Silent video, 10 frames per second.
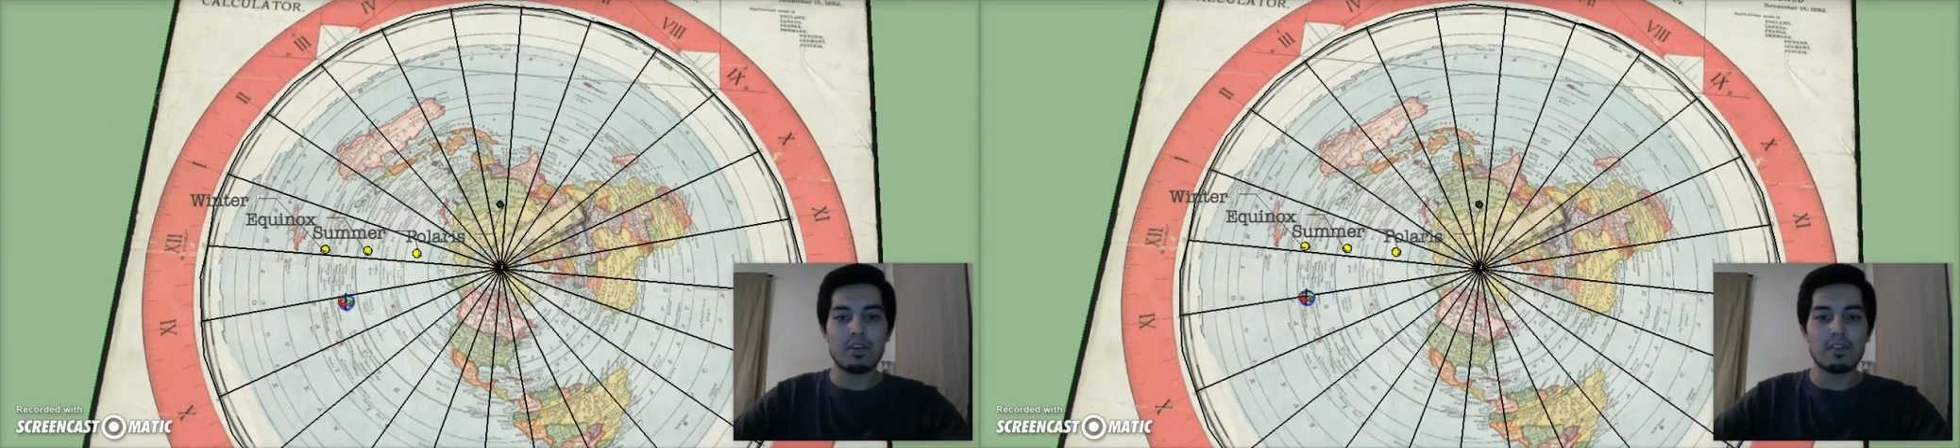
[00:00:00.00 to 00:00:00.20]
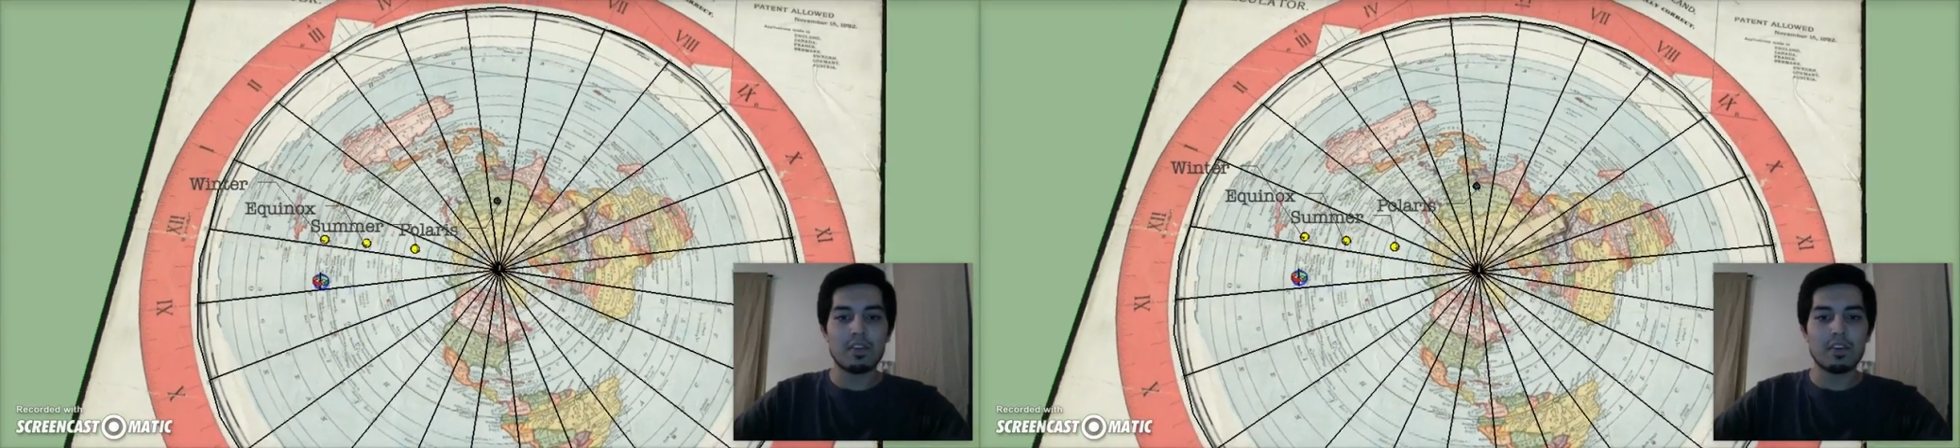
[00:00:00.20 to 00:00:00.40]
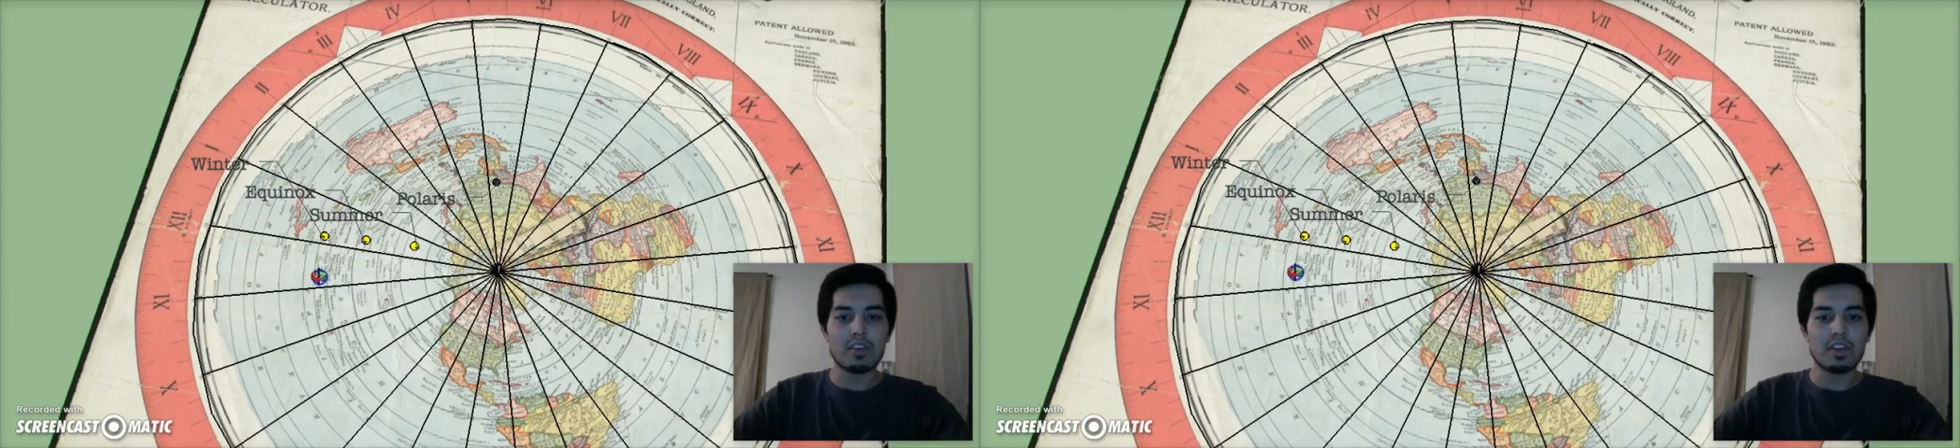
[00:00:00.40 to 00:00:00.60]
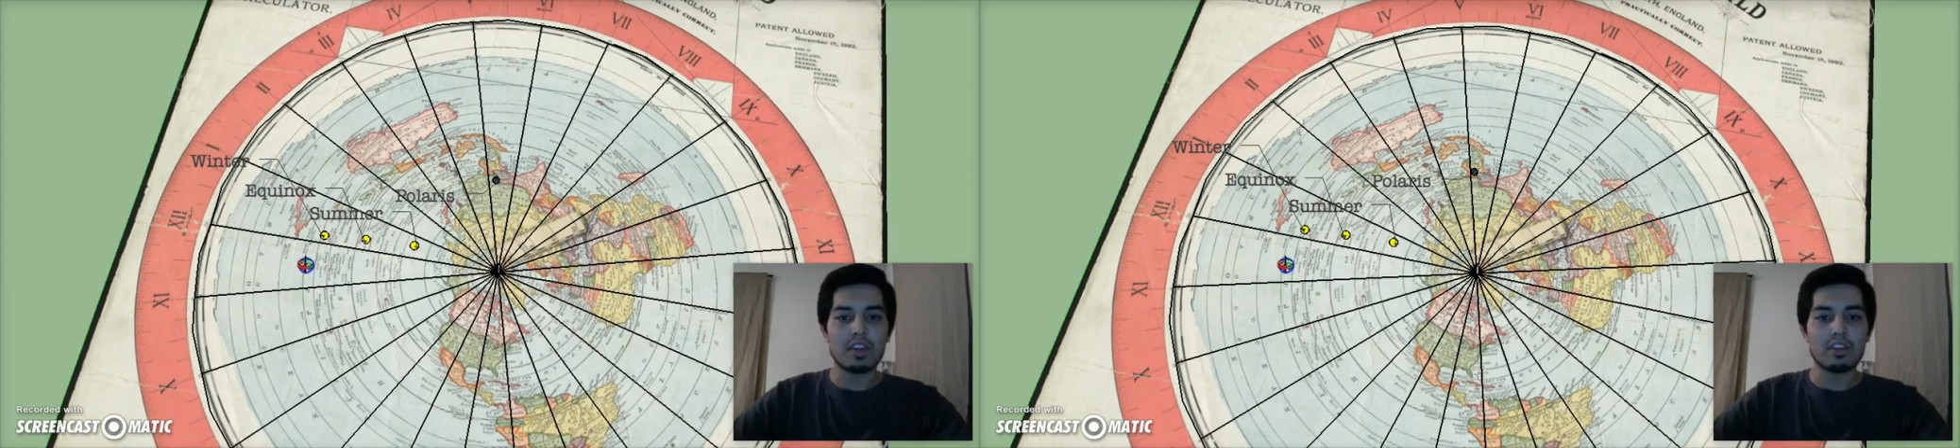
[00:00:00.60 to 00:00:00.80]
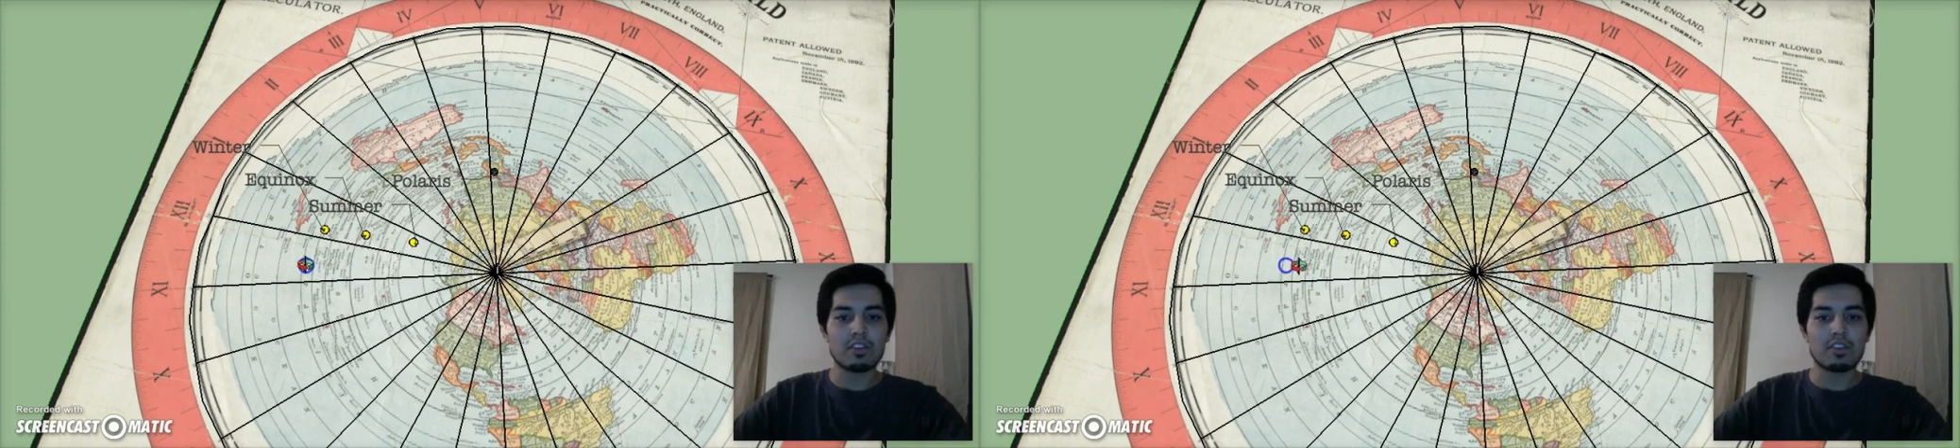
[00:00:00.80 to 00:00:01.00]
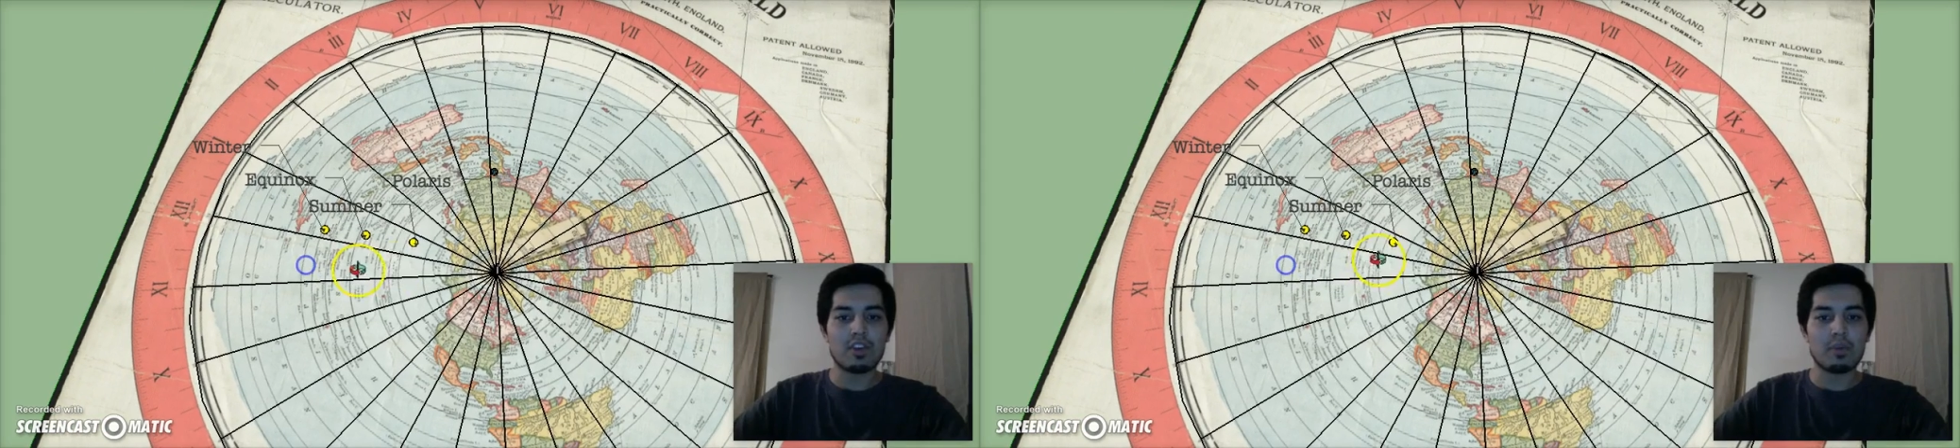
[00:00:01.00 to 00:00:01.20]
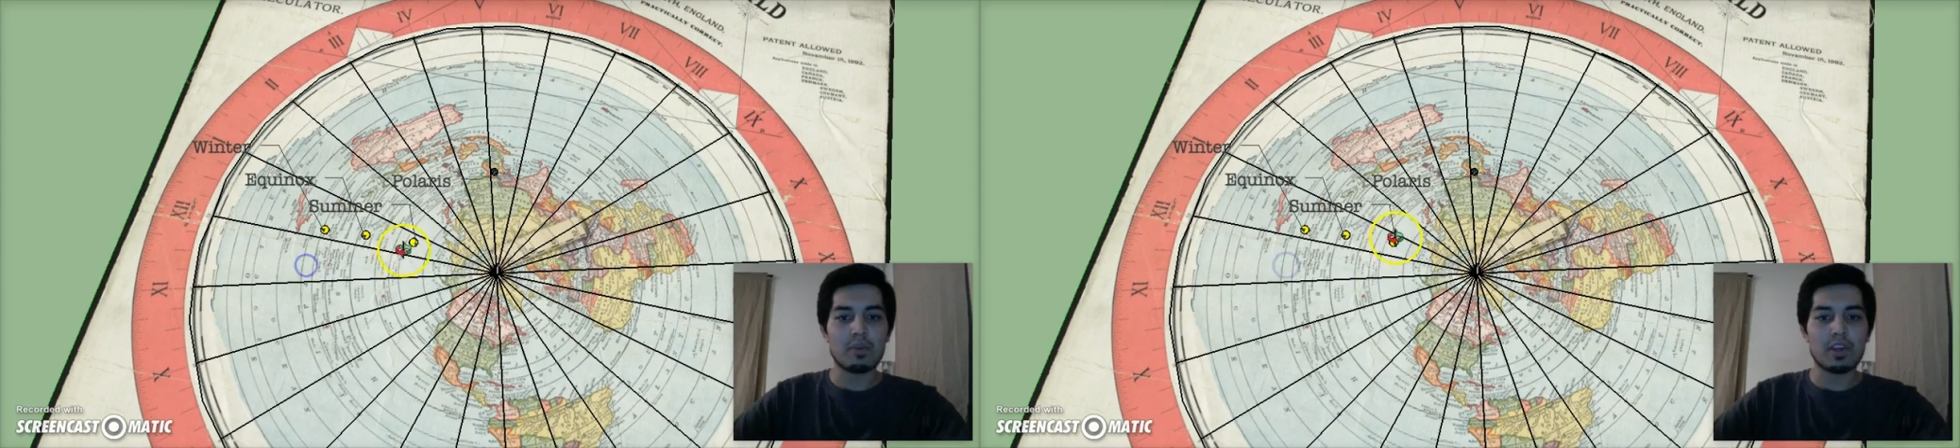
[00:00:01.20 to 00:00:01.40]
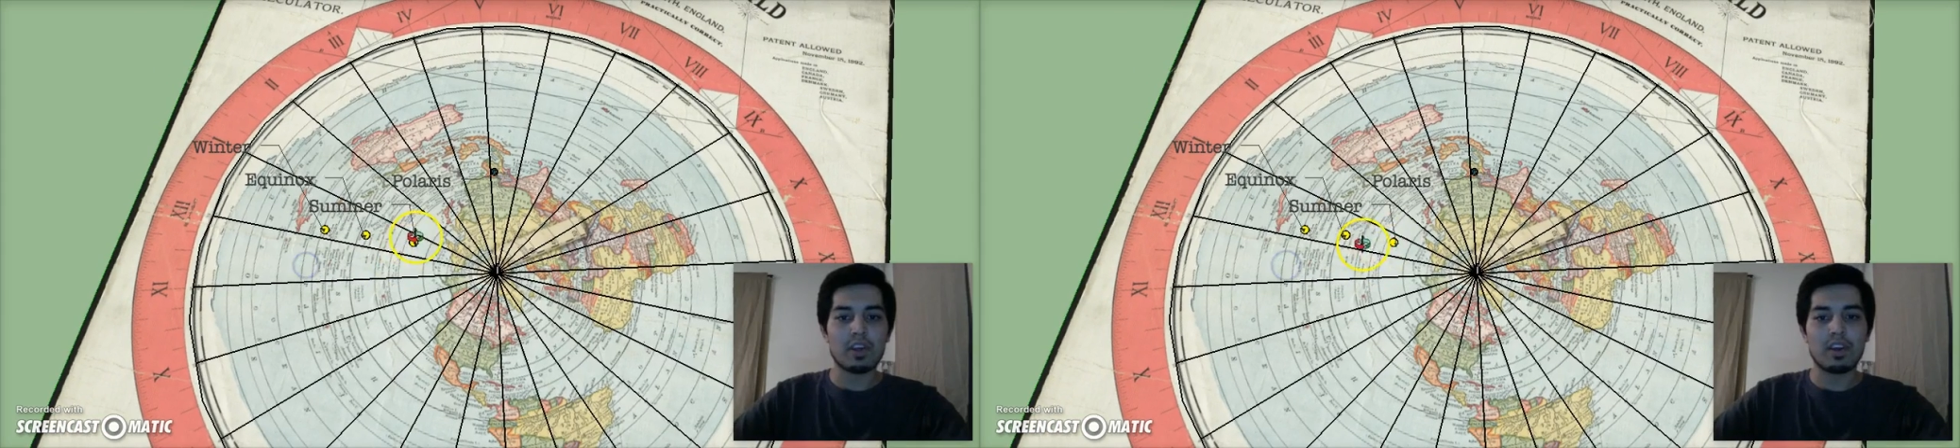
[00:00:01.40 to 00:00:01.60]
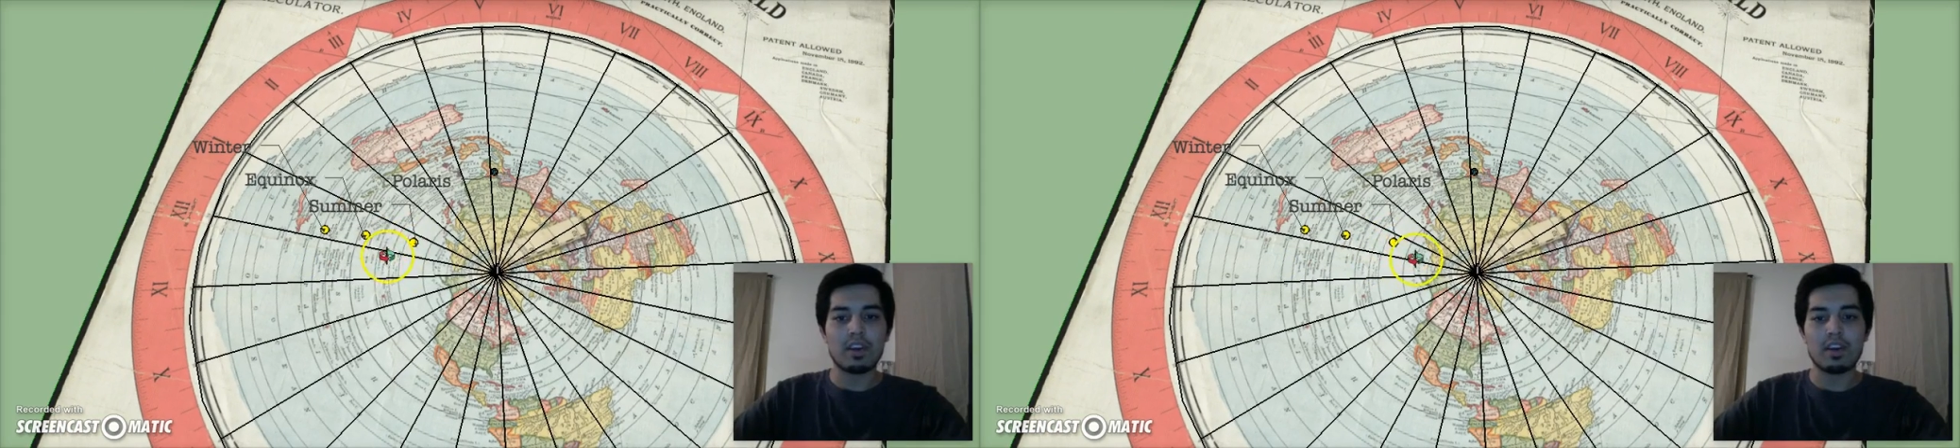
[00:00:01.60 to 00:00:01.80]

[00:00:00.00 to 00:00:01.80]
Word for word: over the Tropic